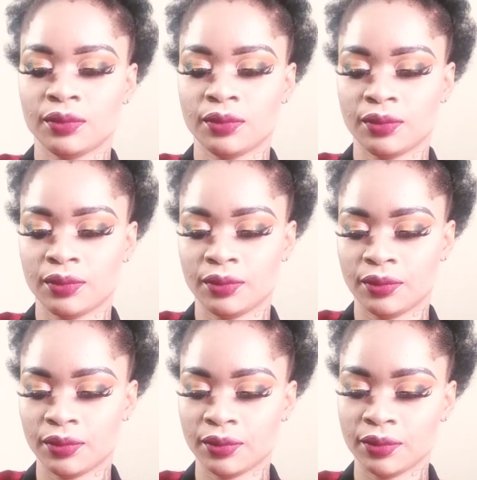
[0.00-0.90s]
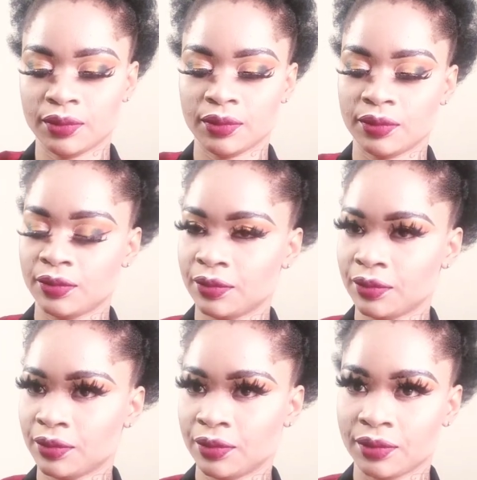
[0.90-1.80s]

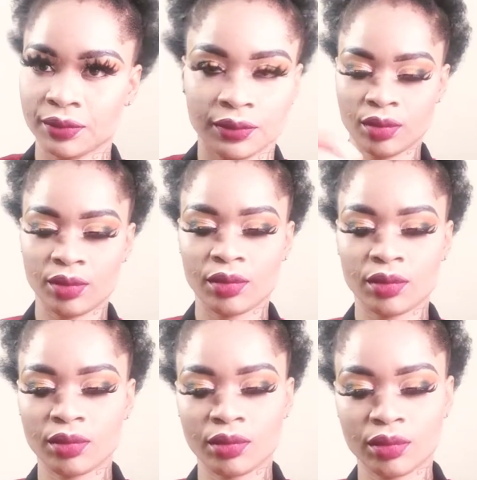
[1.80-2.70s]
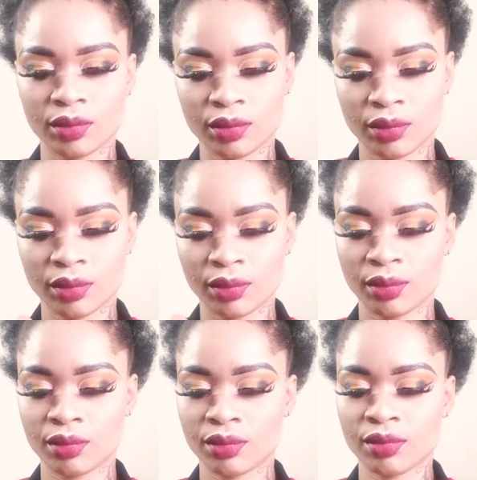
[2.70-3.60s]

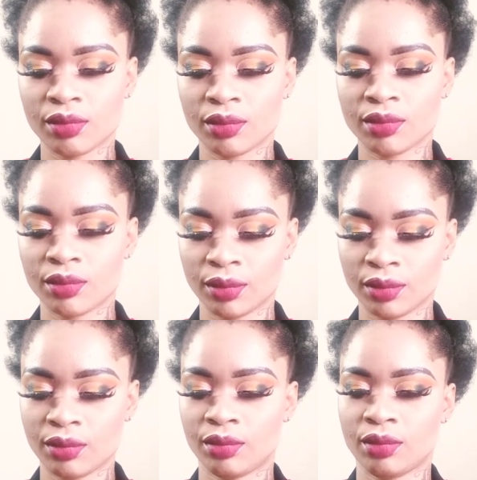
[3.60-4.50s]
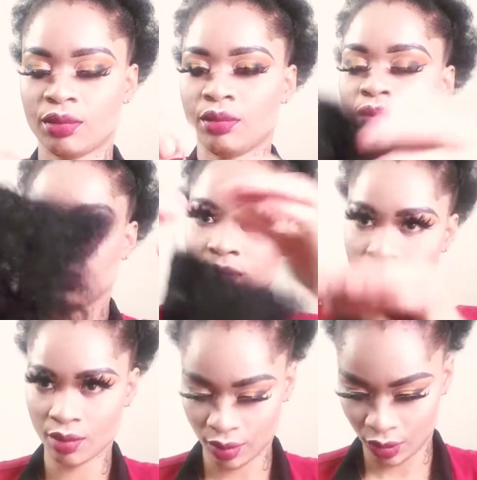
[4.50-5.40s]

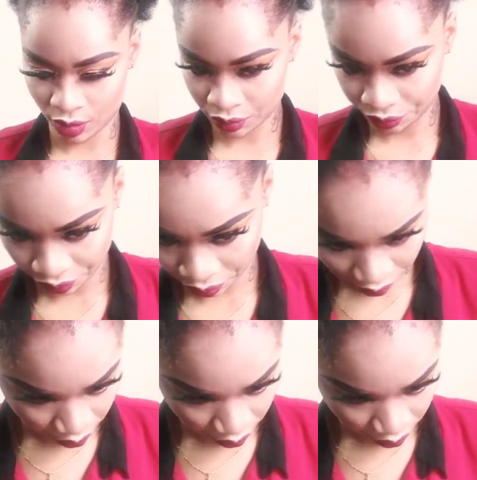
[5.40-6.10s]
No one is speaking in this clip.